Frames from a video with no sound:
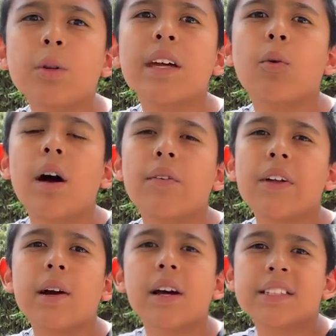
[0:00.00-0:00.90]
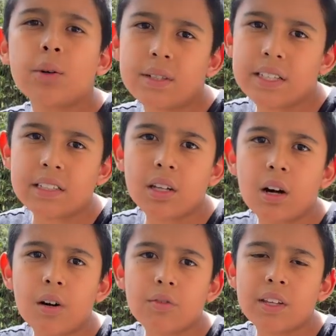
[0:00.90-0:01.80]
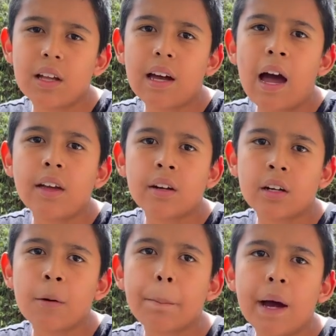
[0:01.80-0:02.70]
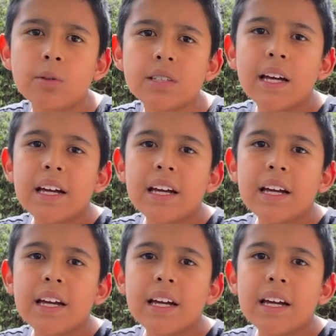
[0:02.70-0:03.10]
the, one of the characteristics of ionic compounds